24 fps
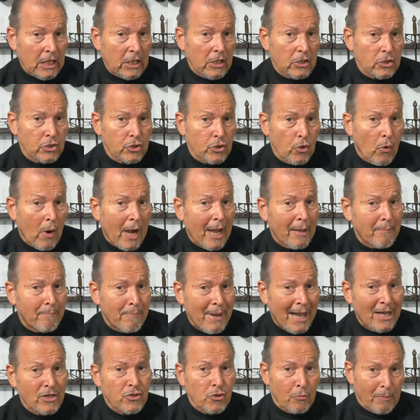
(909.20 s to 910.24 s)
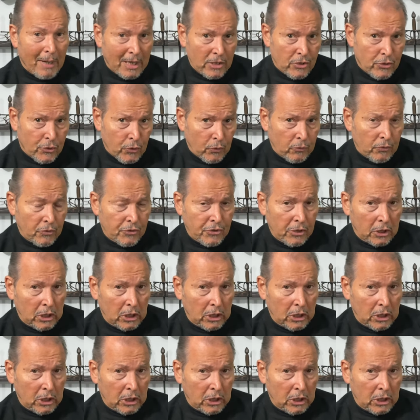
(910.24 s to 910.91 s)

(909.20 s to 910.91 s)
So I badger my students a